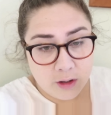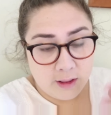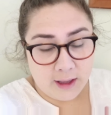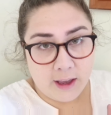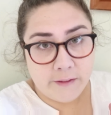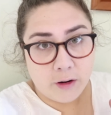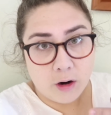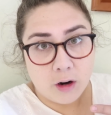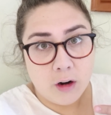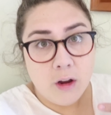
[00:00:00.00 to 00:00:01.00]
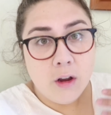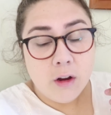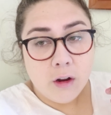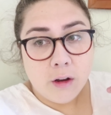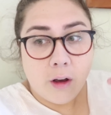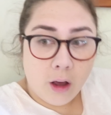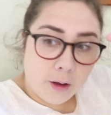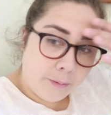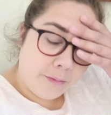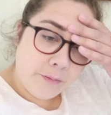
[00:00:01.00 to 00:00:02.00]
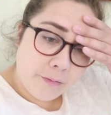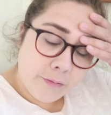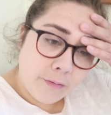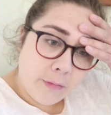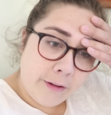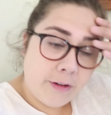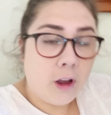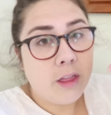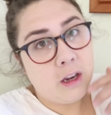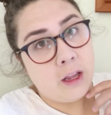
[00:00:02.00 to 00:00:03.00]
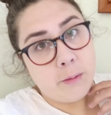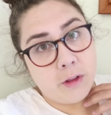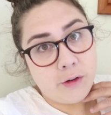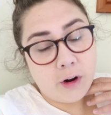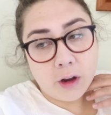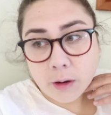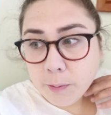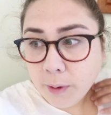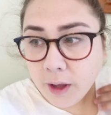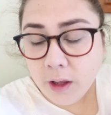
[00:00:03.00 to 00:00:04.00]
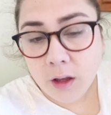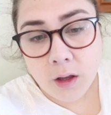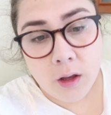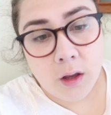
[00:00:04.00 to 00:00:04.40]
that they give her. Um, I forgot the name of the drug, but